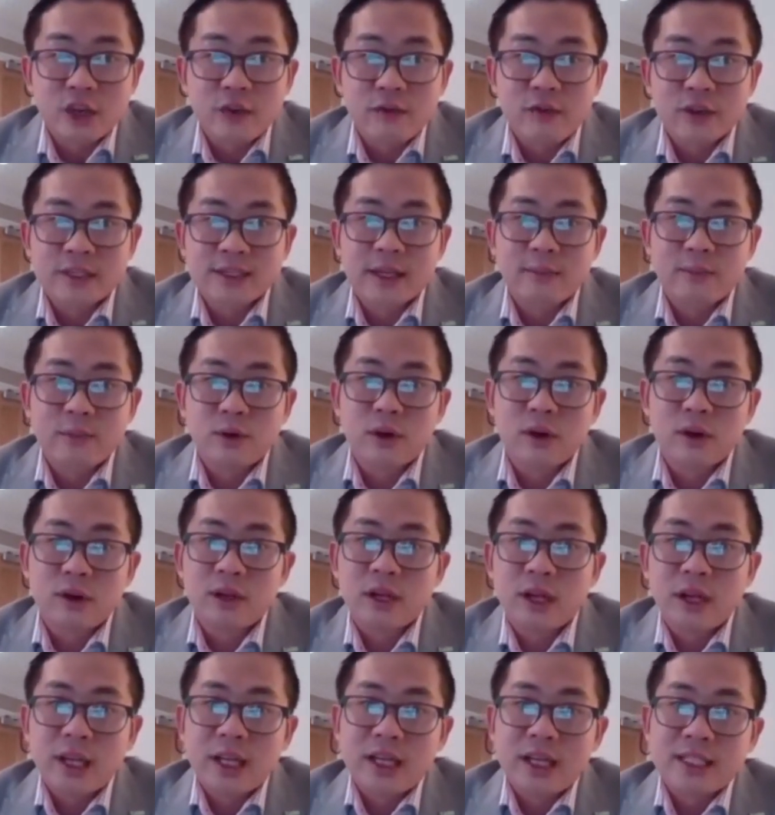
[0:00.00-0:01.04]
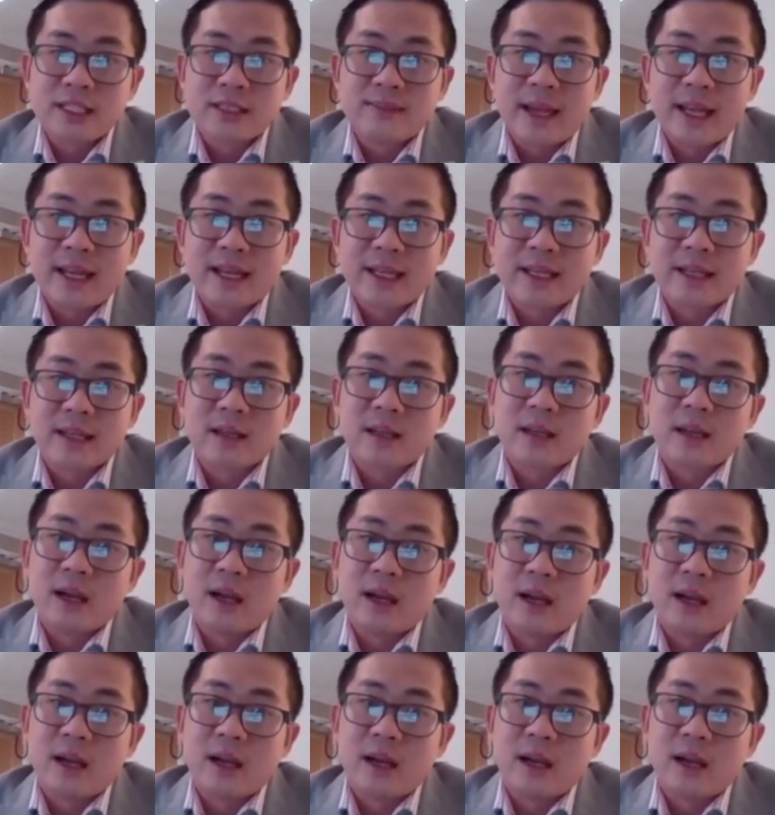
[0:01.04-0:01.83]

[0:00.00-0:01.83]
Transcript: for example, smelling